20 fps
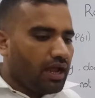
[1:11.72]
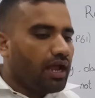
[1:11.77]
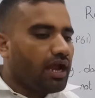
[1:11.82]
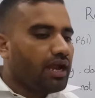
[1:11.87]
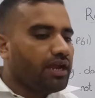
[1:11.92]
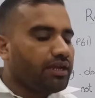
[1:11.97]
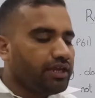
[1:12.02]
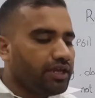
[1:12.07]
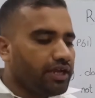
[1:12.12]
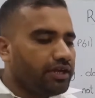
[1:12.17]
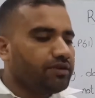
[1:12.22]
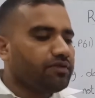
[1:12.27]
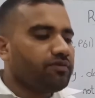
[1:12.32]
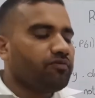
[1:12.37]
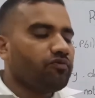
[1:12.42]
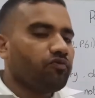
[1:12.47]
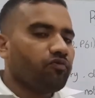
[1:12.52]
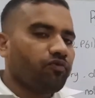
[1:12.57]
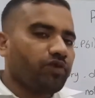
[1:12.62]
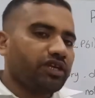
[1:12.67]
and
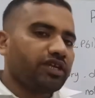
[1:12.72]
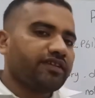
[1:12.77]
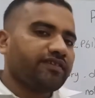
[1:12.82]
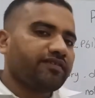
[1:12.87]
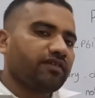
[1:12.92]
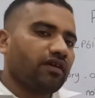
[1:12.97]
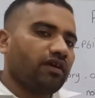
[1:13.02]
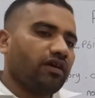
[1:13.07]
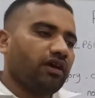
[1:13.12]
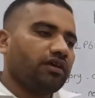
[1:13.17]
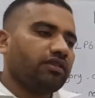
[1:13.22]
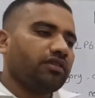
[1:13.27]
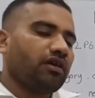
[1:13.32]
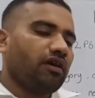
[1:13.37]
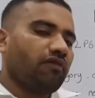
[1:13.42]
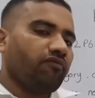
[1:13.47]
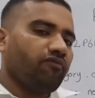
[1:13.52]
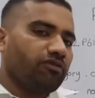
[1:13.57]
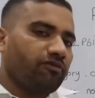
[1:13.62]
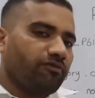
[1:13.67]
it works on
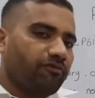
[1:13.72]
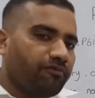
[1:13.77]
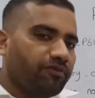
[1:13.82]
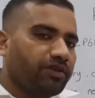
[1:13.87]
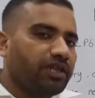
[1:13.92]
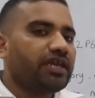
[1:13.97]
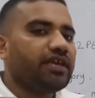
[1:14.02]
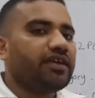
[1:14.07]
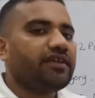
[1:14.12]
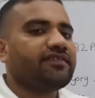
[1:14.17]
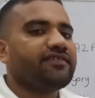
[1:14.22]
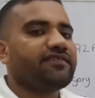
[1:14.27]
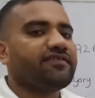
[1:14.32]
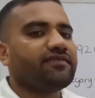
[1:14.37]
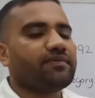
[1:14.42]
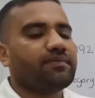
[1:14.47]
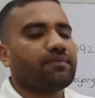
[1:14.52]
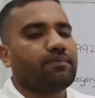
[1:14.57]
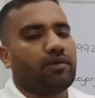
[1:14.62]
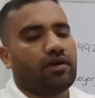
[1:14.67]
our
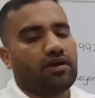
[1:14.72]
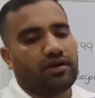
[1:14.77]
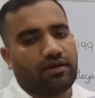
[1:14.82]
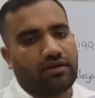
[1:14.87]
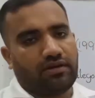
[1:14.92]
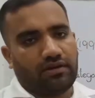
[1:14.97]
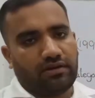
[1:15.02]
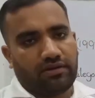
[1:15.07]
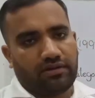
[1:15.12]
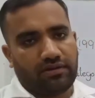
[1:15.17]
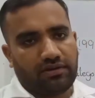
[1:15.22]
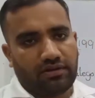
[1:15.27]
phrase marker.